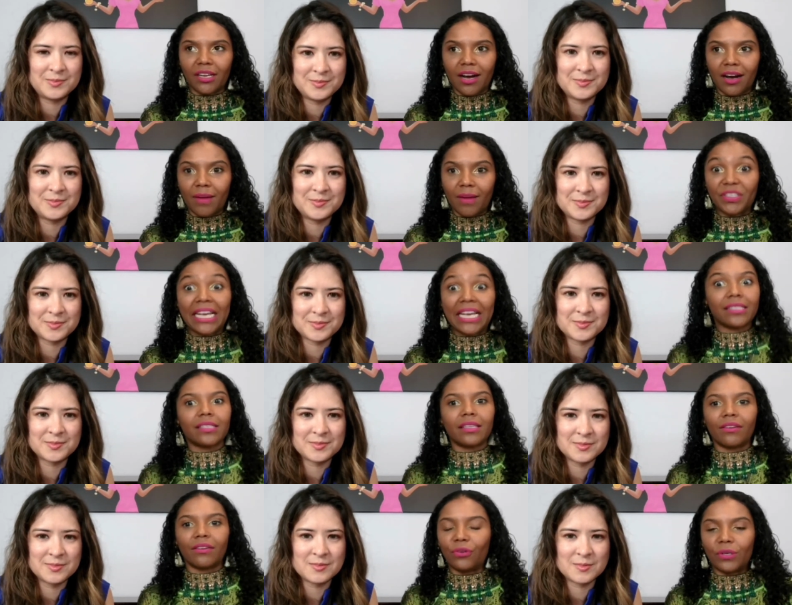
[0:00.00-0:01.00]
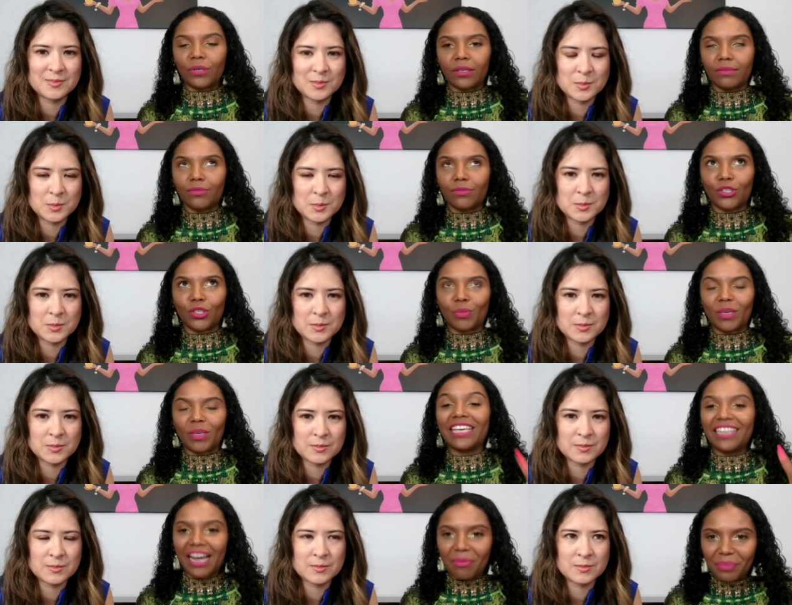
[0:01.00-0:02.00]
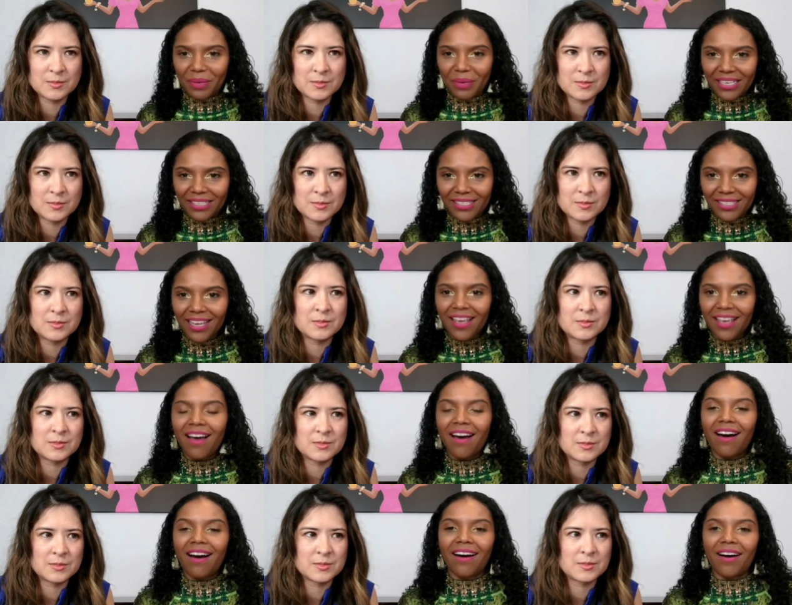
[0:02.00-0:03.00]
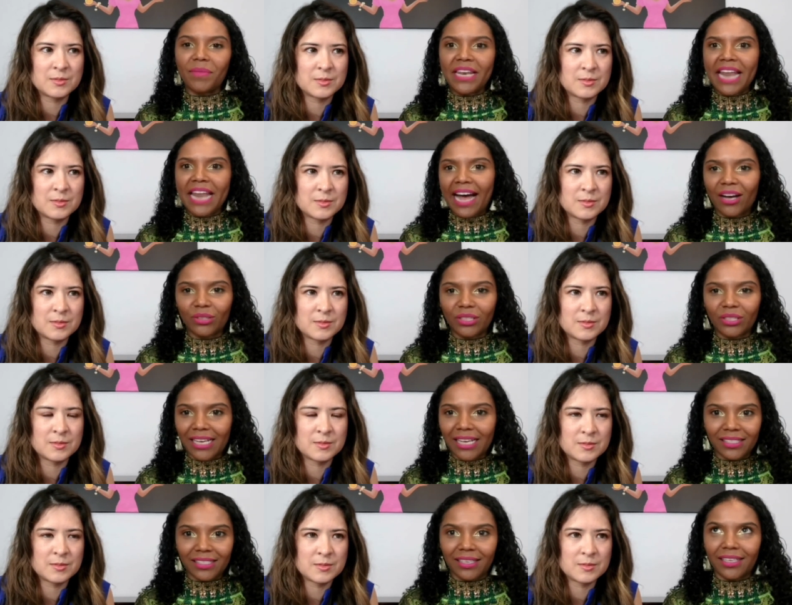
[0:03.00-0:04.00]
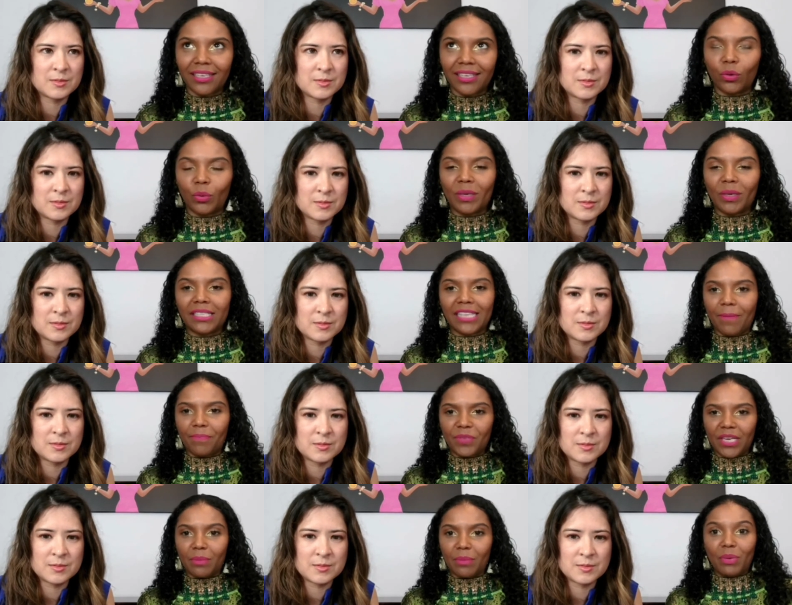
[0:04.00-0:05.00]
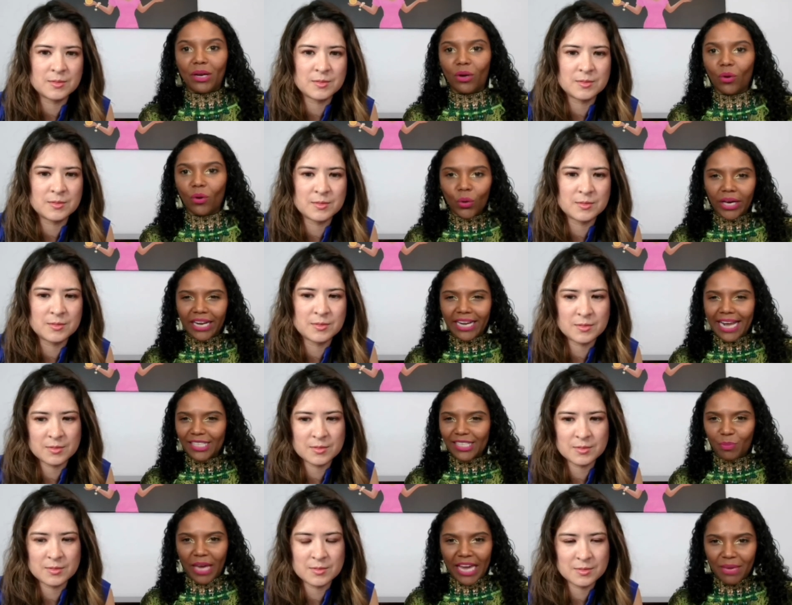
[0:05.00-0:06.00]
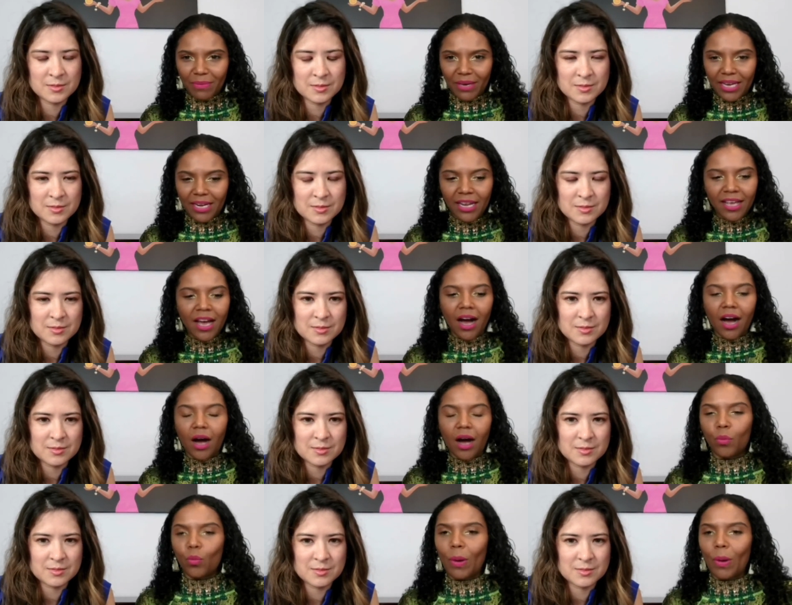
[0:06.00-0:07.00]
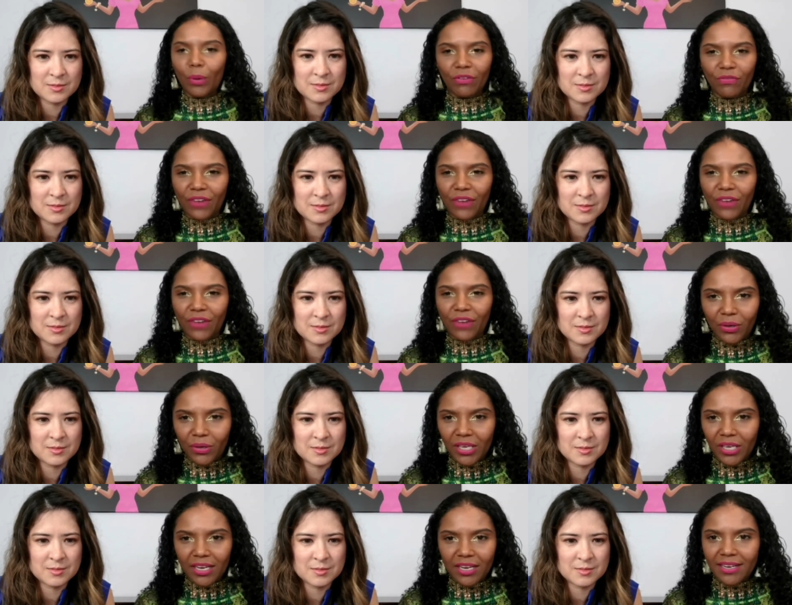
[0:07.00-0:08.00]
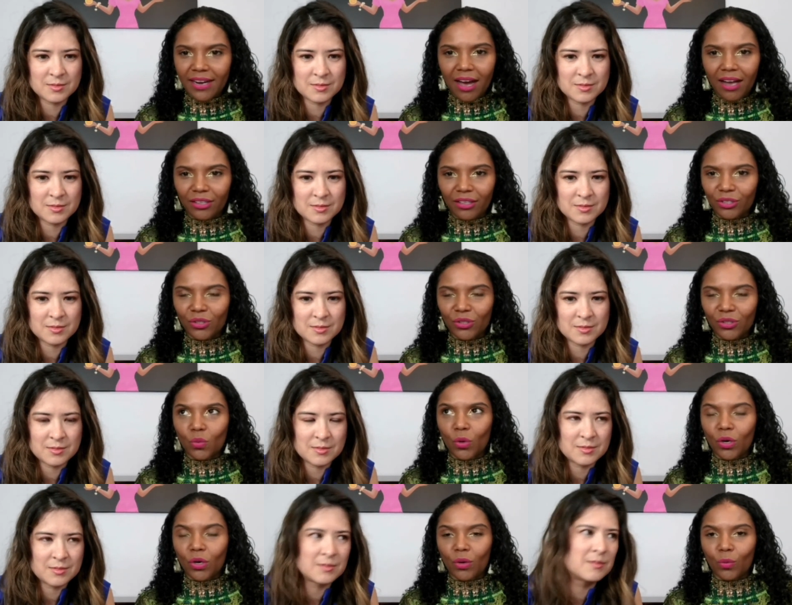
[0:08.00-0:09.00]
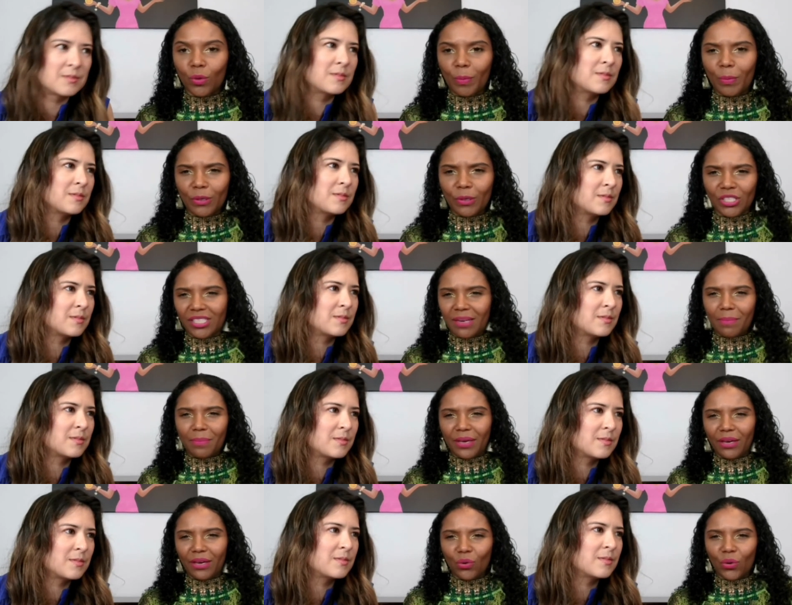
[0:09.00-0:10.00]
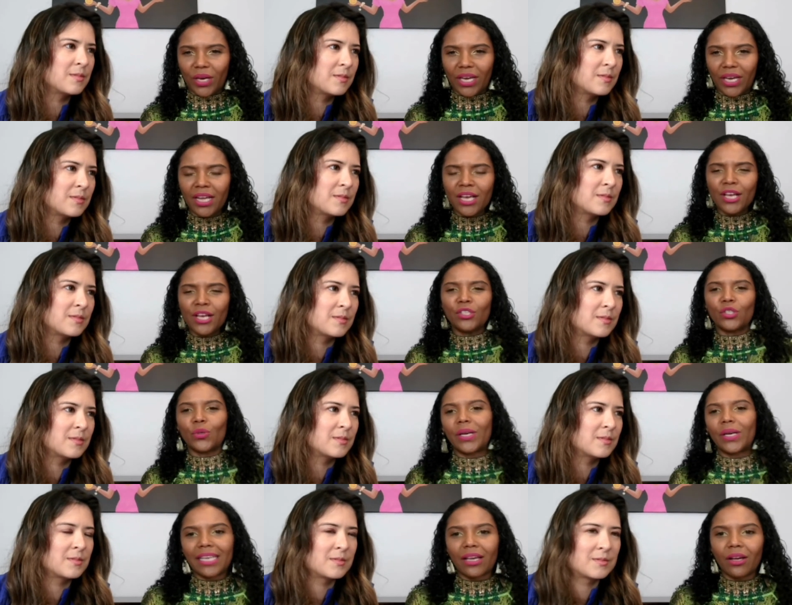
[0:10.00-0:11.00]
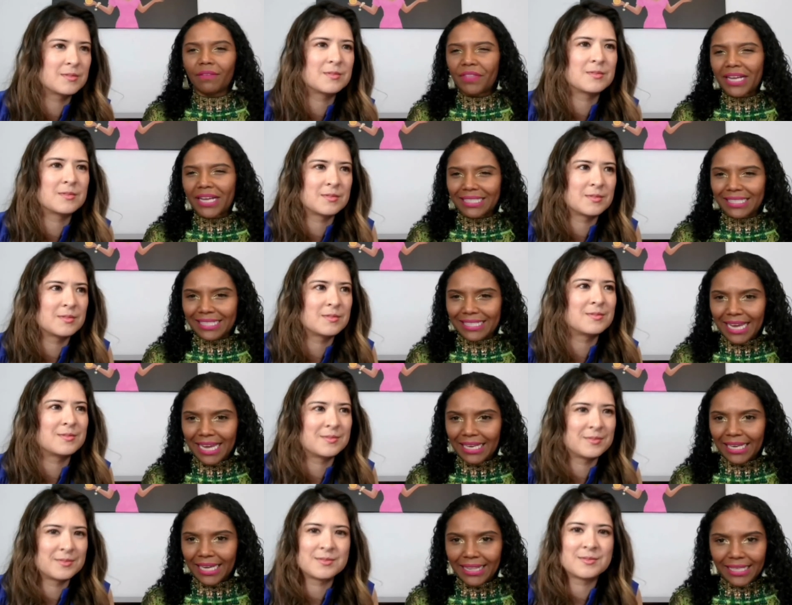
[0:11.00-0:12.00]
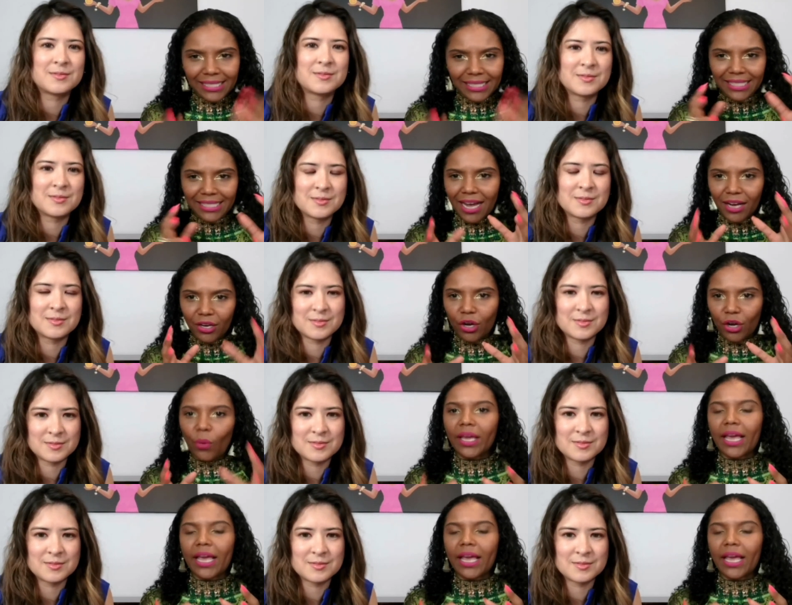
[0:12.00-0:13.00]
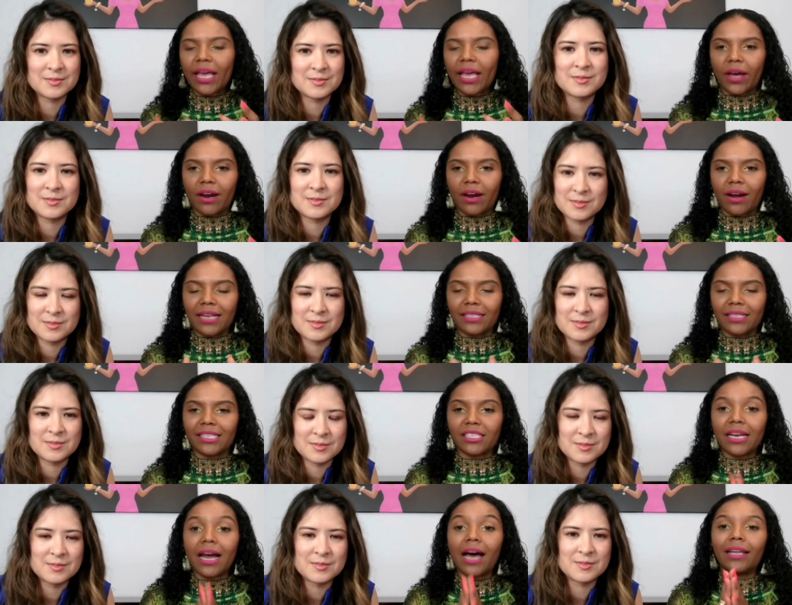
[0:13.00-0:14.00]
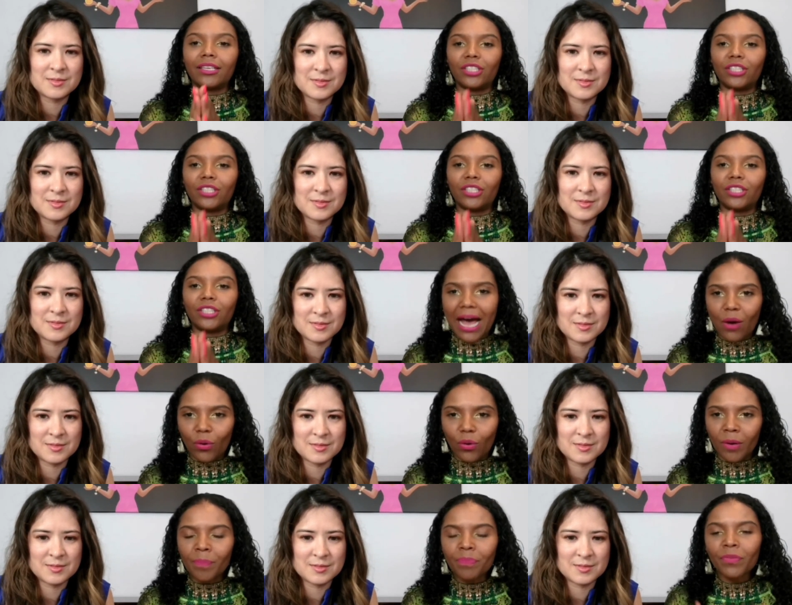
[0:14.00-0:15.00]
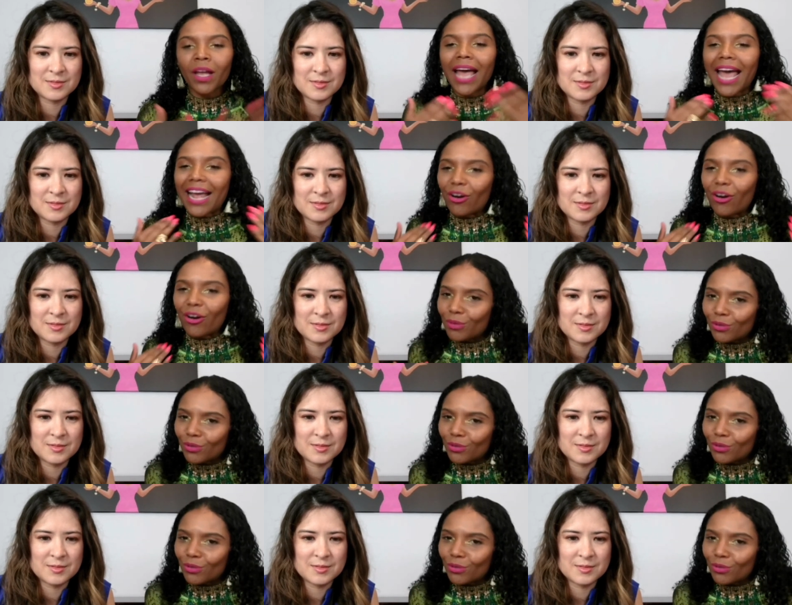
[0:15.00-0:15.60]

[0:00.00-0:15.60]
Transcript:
Speaker 1: uh, Tesla, for, excuse me, Elon Musk. Um, now Tesla will be accepting Bitcoin as payment. Uh, $1.5 billion were, were purchased in Bitcoin. So I say all that to say, like, this is not going anywhere. And since knowledge is power, at Crypto